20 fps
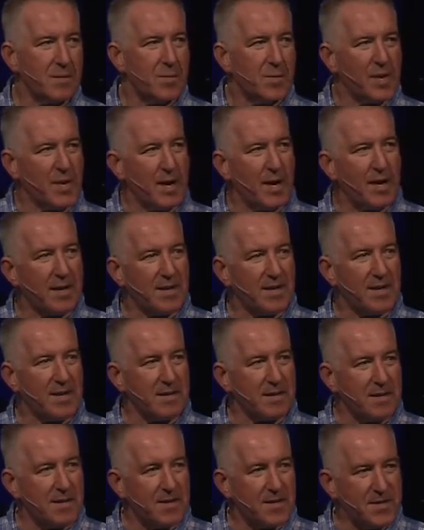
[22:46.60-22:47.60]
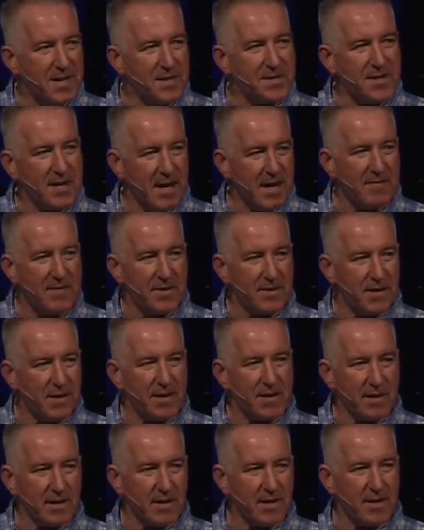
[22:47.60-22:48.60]
But yet he doesn't have a
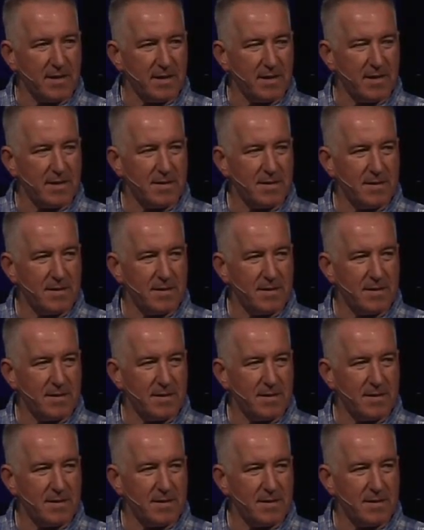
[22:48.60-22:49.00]
dark end,